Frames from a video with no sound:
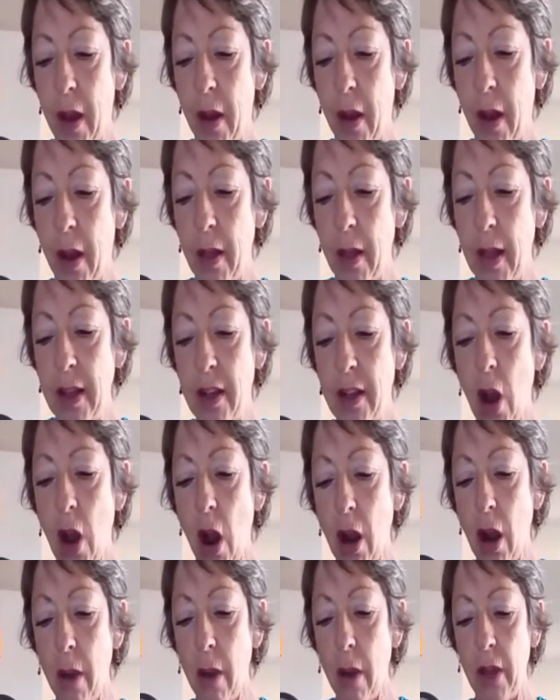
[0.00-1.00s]
let's talk
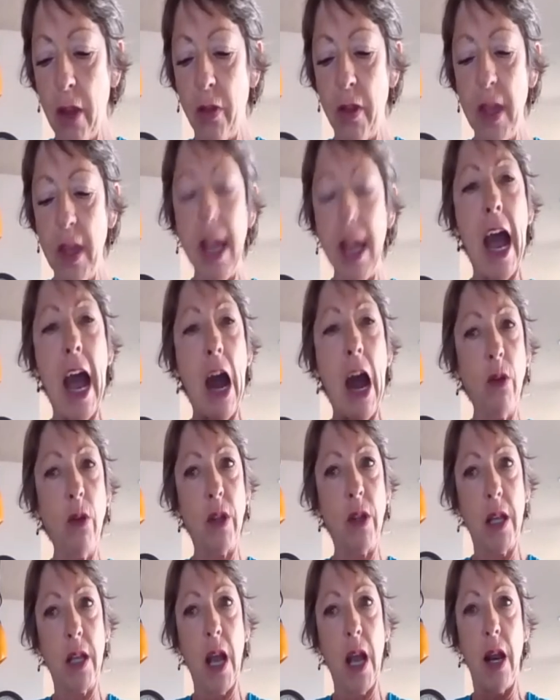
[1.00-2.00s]
about the
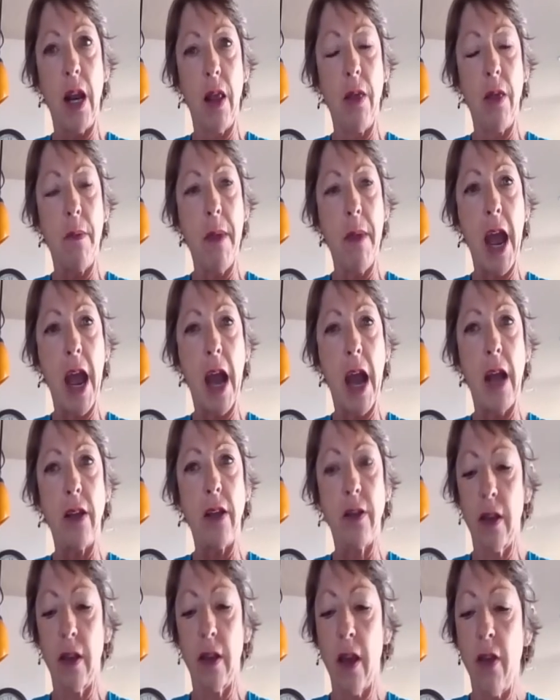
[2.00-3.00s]
outside of the mask.
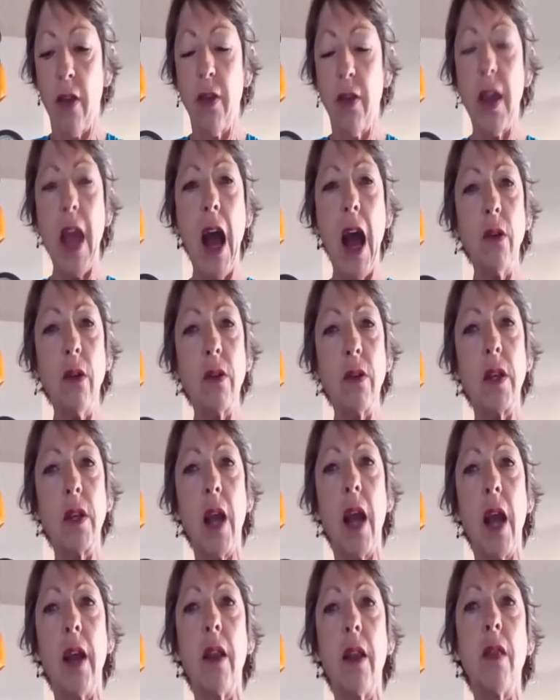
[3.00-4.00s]
The
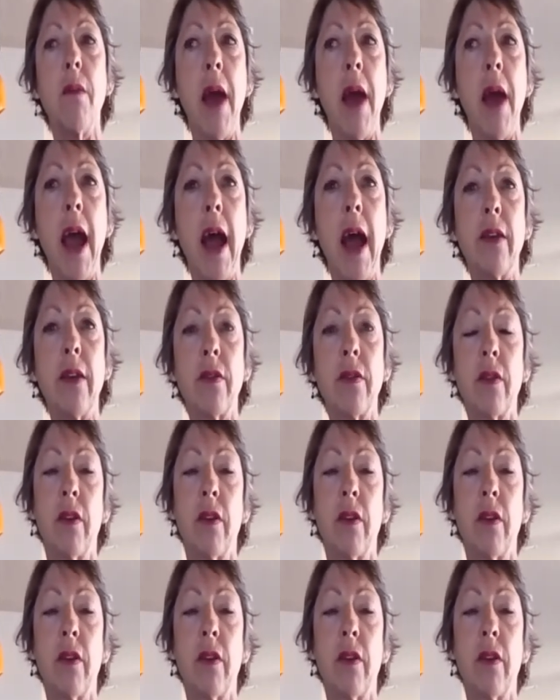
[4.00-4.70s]
outside of the mask,